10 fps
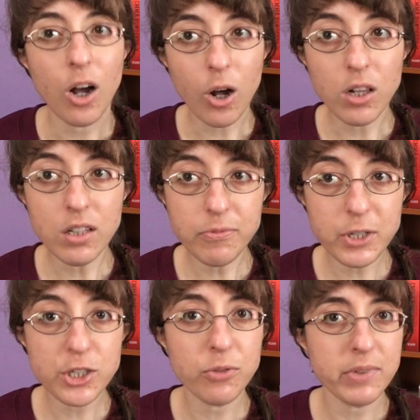All of
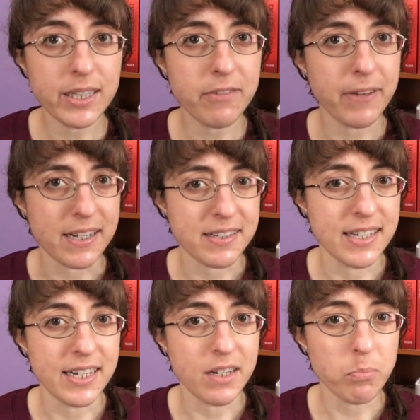which are really
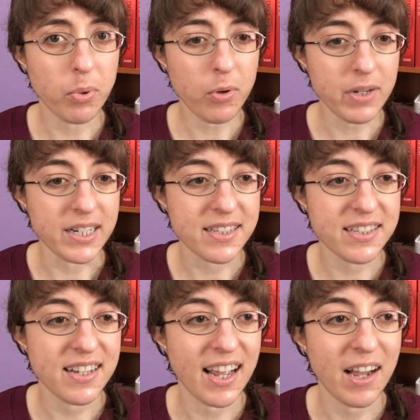fascinating points.